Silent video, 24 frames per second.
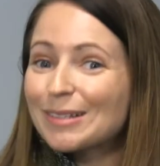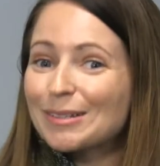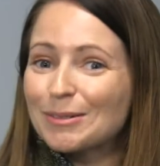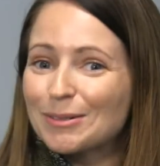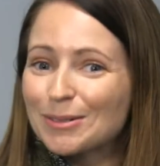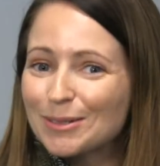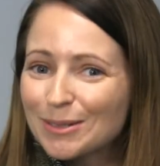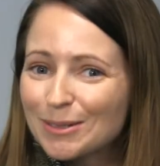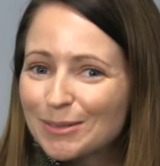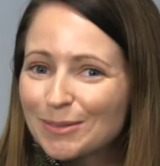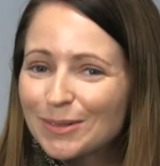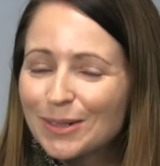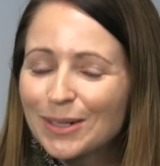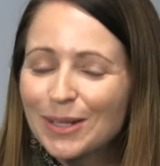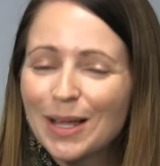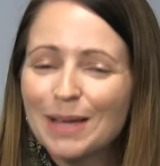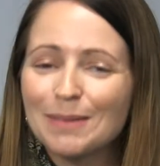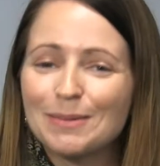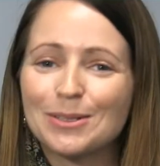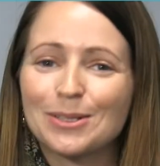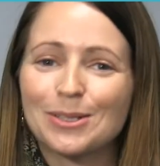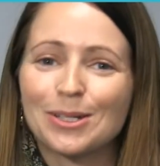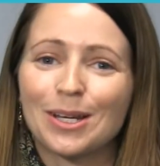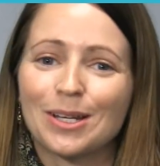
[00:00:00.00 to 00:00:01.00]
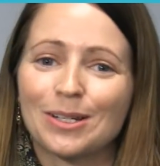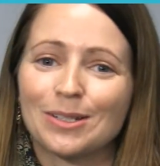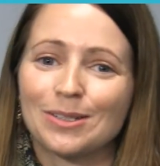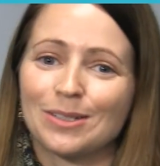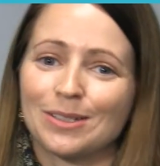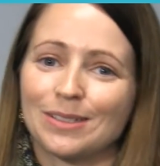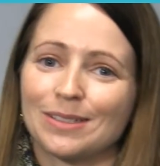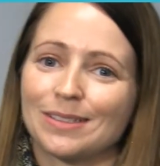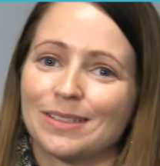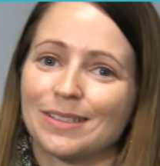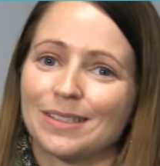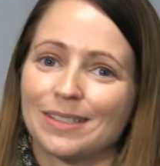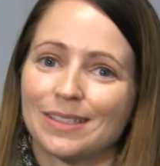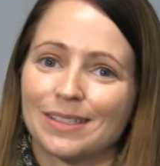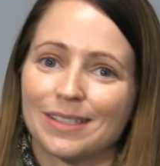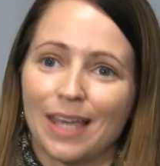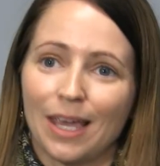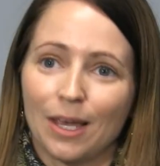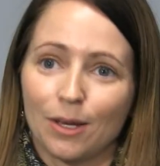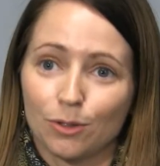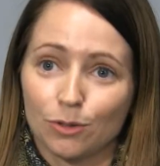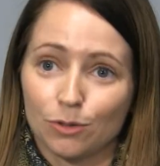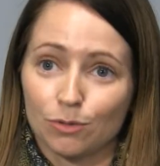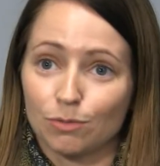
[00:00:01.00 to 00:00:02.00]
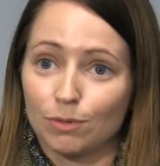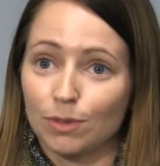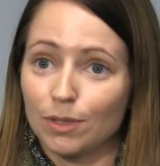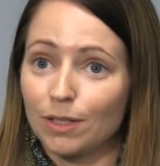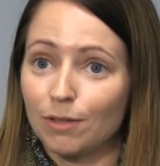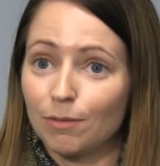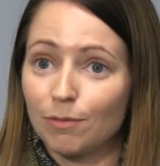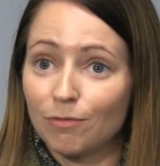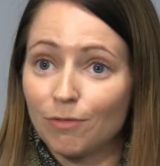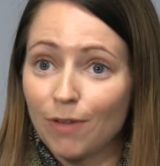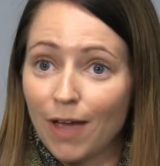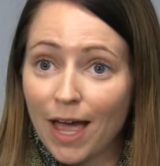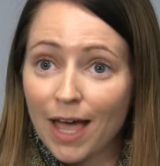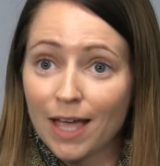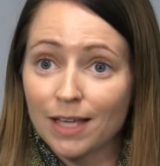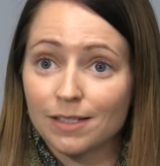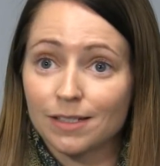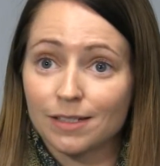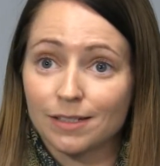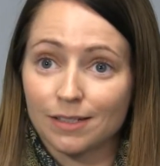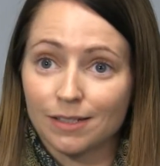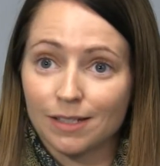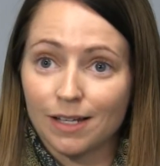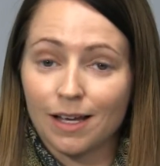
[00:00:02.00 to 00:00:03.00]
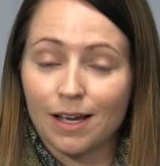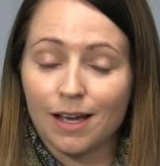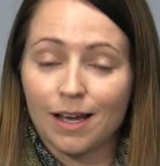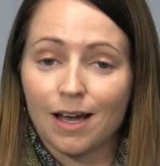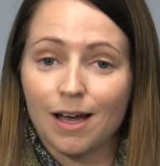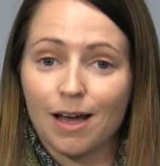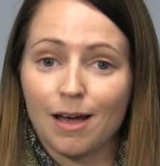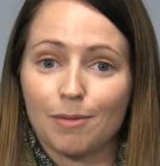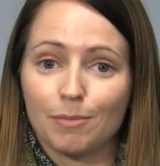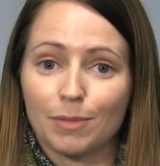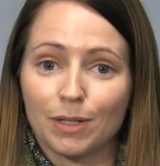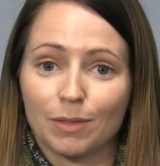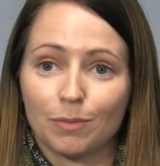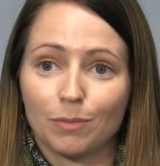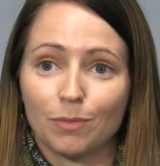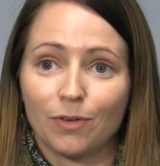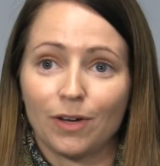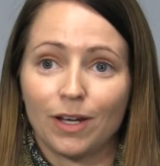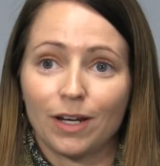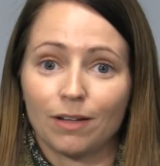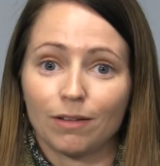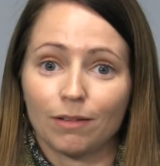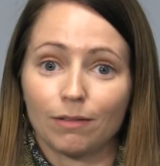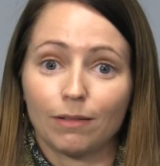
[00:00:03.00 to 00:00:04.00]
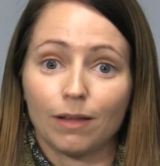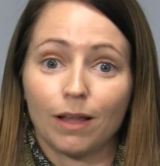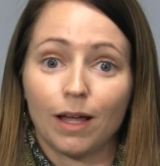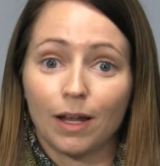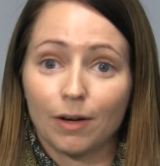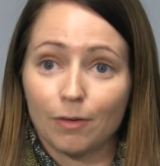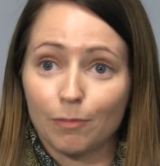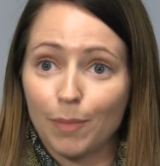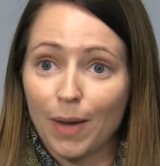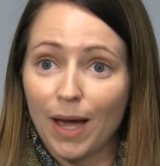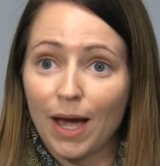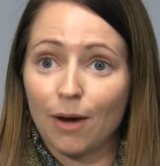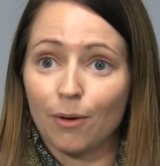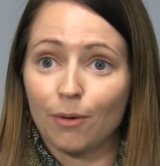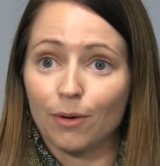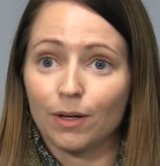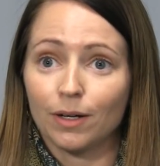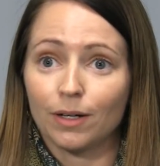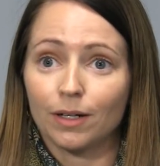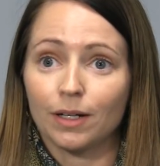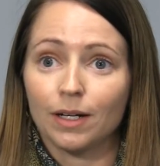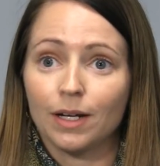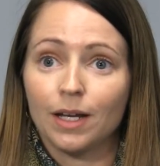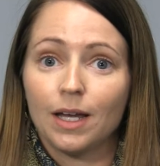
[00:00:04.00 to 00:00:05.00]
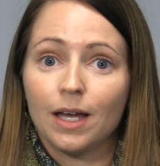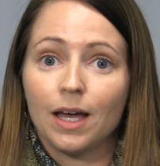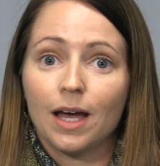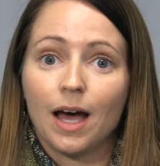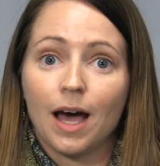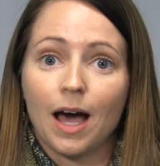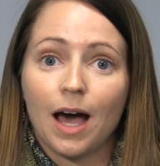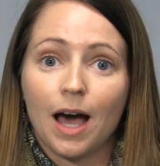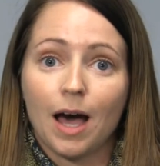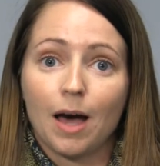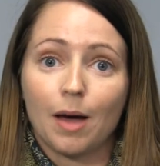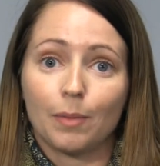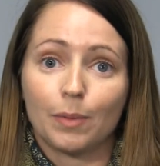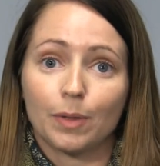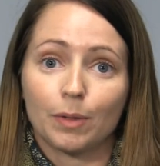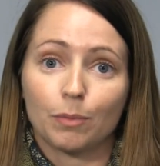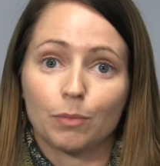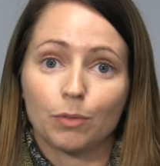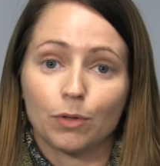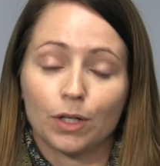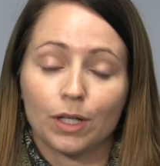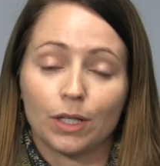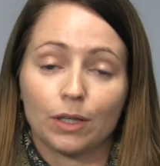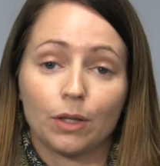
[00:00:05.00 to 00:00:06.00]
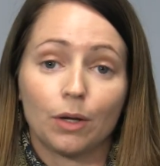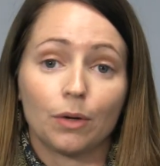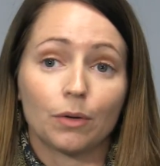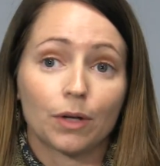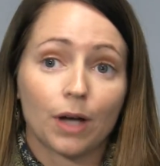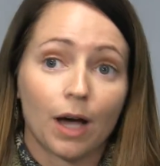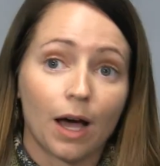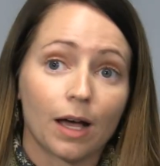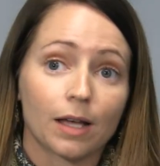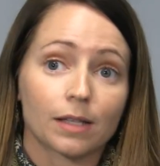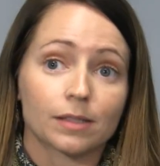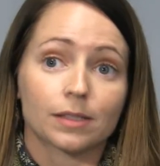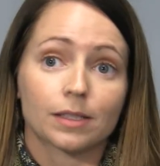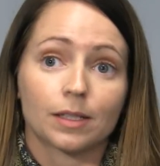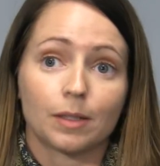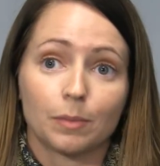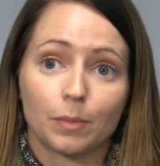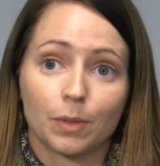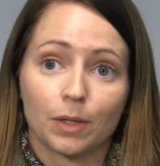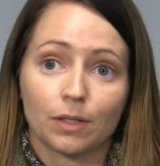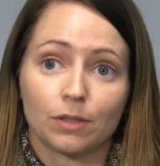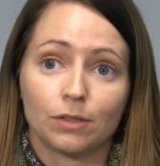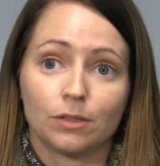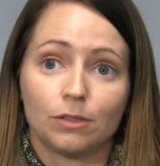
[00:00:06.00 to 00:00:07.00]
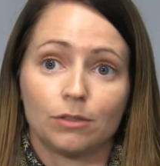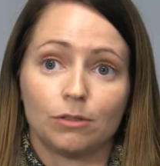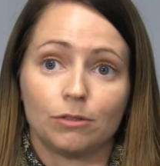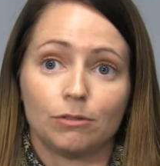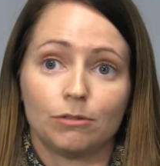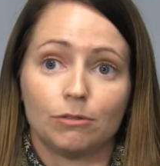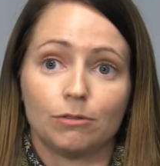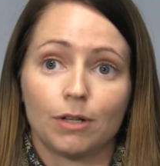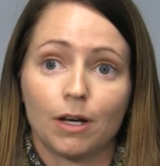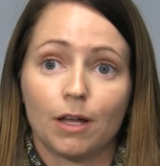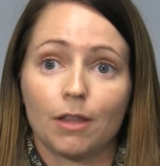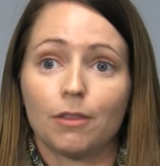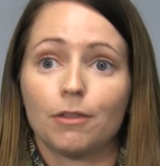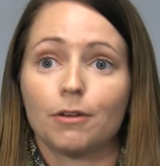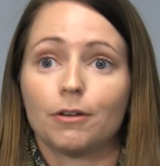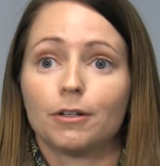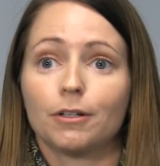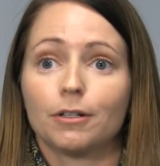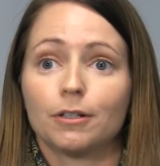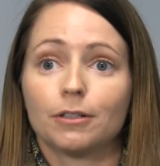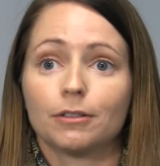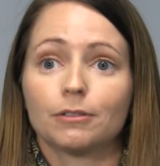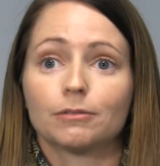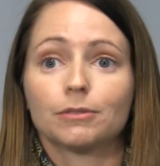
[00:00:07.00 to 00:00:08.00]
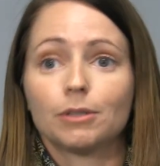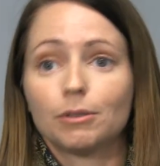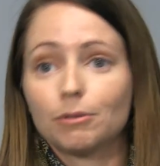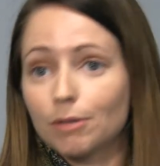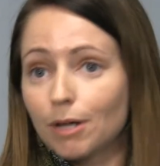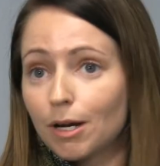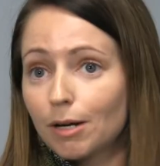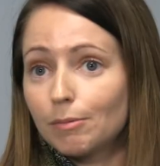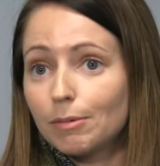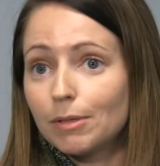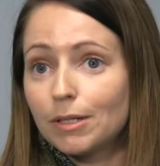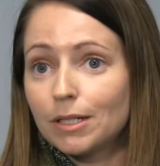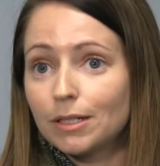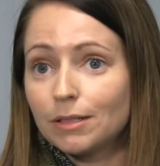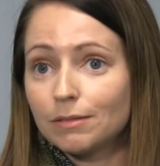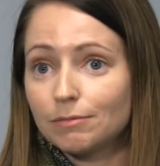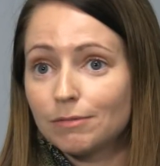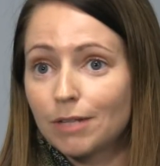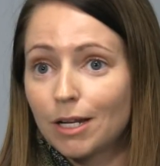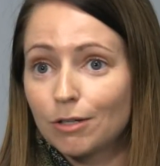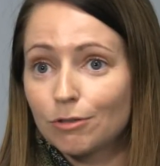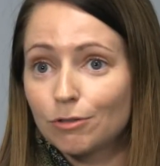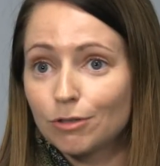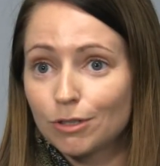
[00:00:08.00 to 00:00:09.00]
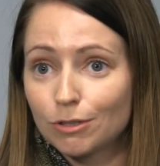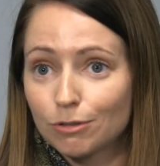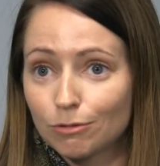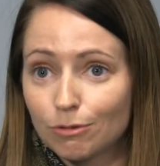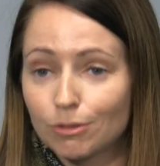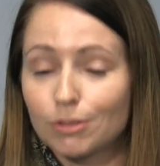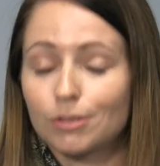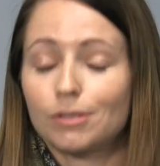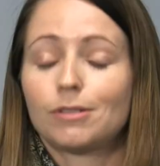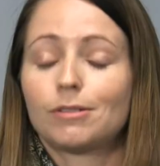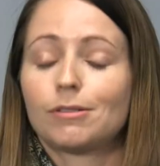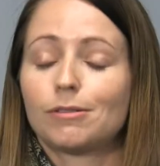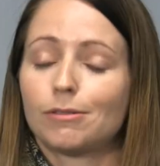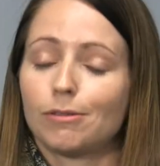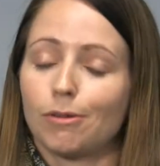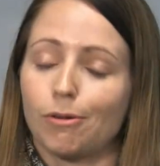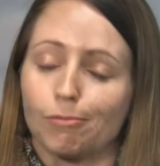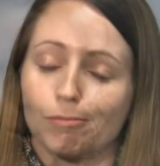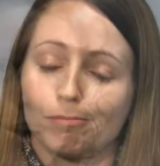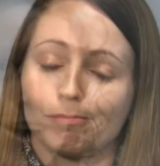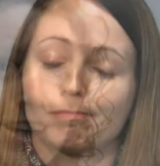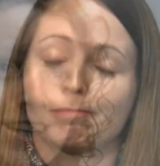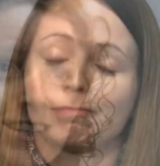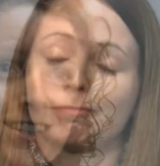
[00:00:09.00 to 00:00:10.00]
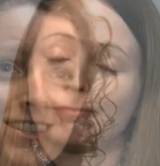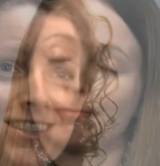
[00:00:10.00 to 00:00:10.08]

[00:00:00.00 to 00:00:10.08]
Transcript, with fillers: solutions for climate change and scales really fast. Um, it can provide a lot of power um, at a pretty low cost compared to other low carbon energy sources. So.